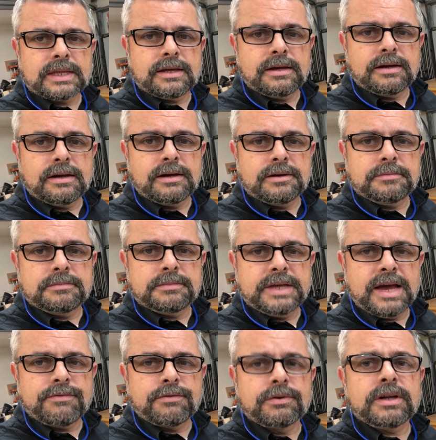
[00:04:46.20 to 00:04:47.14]
um,
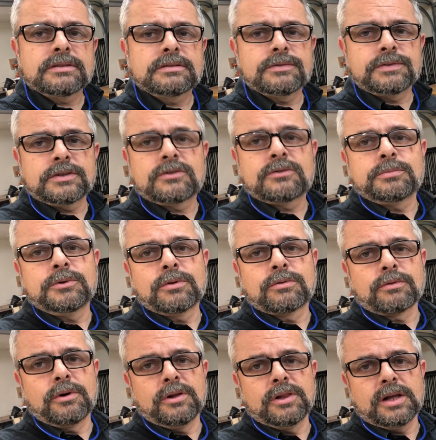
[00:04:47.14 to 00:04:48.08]
they have a relatively
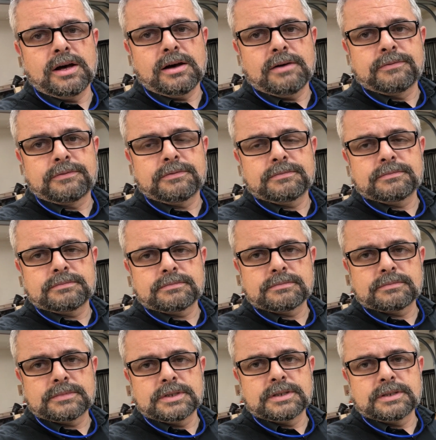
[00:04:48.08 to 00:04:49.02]
smooth roll off
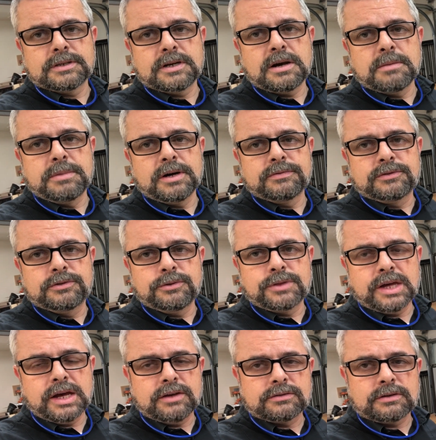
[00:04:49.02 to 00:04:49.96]
uh, above
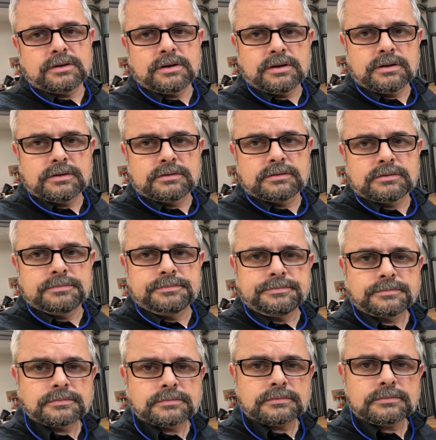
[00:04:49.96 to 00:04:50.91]
2,000 hertz.
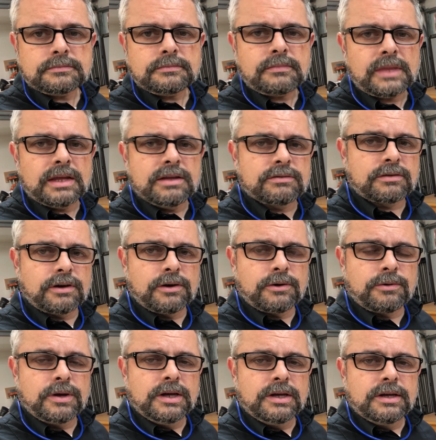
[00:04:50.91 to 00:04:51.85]

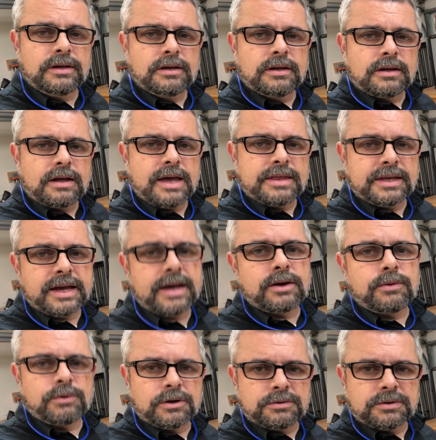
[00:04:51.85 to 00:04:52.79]
So I think I
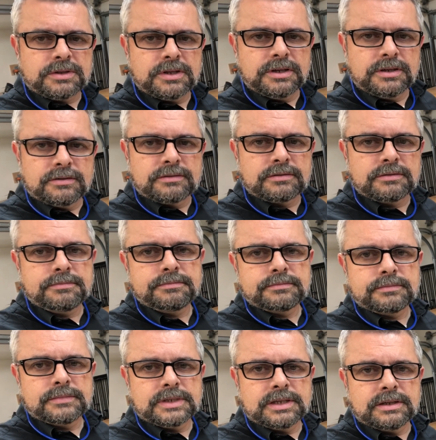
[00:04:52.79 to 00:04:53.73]
can work with these,
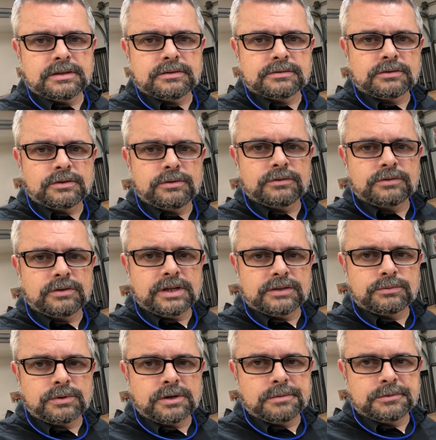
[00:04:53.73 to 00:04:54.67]
uh, so, so
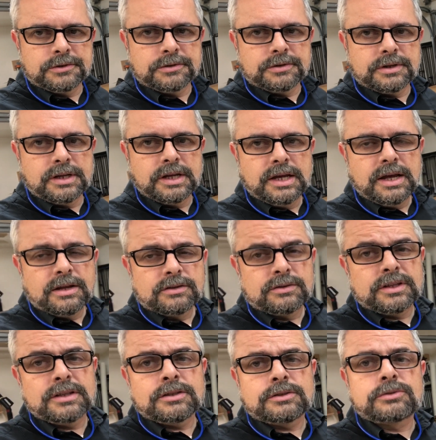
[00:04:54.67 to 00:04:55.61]
that's what I'm doing.
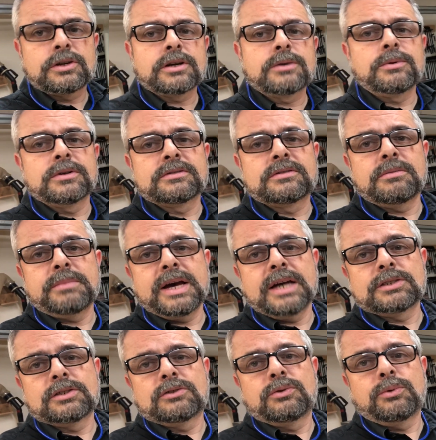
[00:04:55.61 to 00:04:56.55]
So then the trick was to
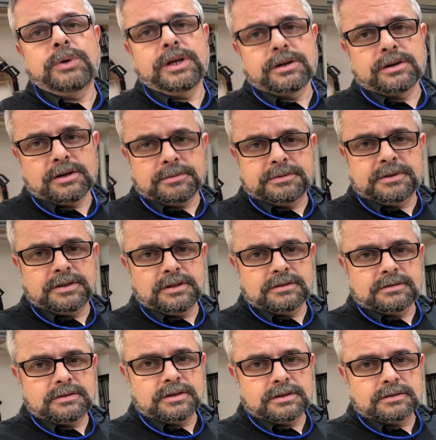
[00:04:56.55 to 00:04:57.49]
match a tweeter up to
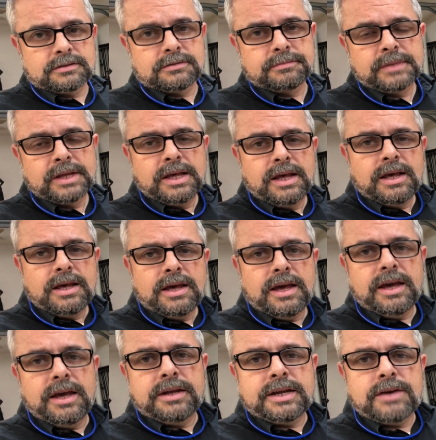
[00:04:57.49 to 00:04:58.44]
these things.
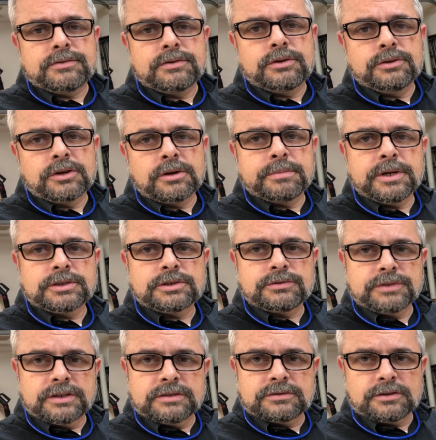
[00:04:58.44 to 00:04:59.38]
And after doing a bunch
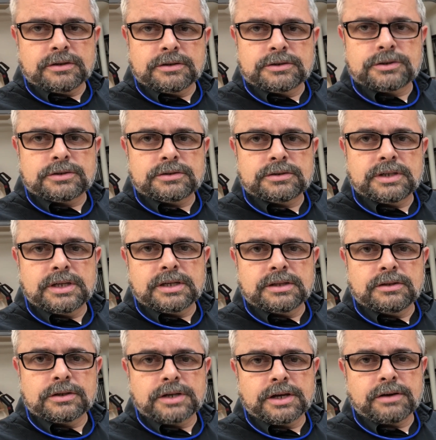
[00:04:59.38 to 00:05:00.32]
of research
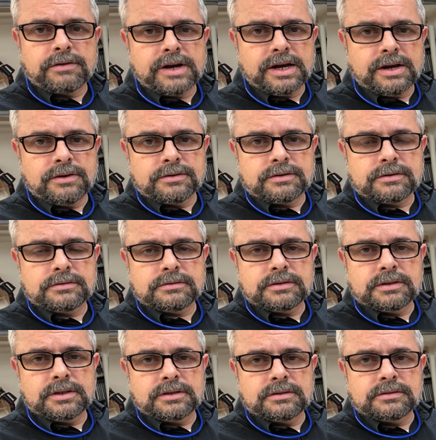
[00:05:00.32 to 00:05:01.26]
and looking around
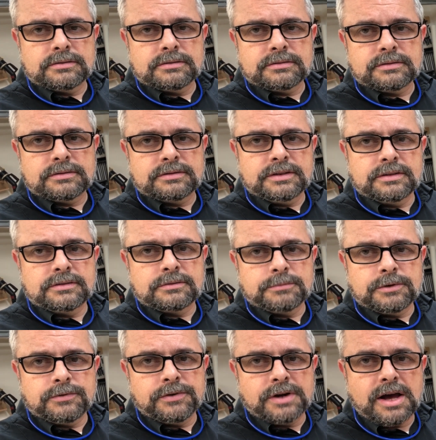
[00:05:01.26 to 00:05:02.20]
and seeing
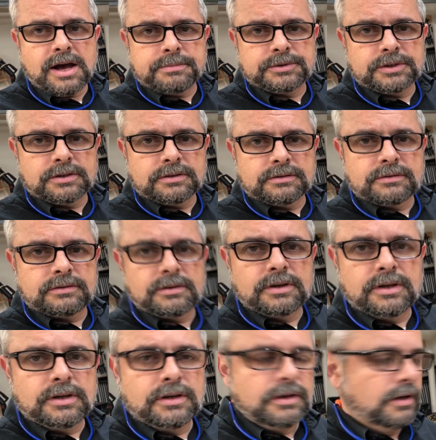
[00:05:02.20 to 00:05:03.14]
some different options,
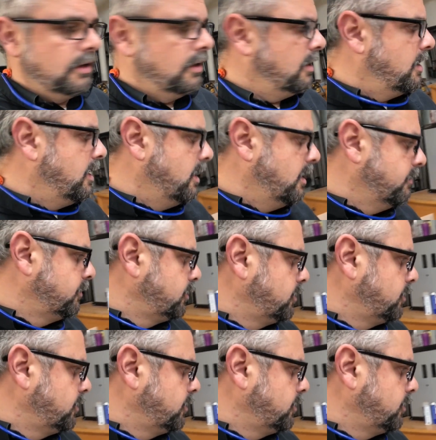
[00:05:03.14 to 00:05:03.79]
I have